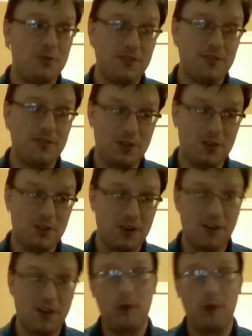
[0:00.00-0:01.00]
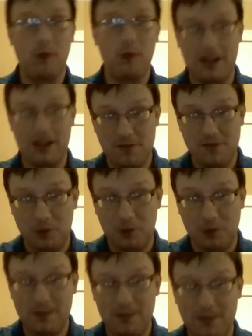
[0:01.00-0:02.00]
2 if you're third, 1 if you're
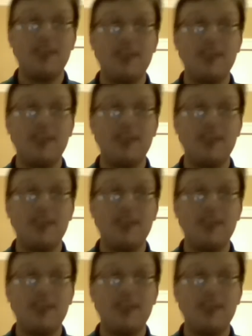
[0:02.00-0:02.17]
fourth.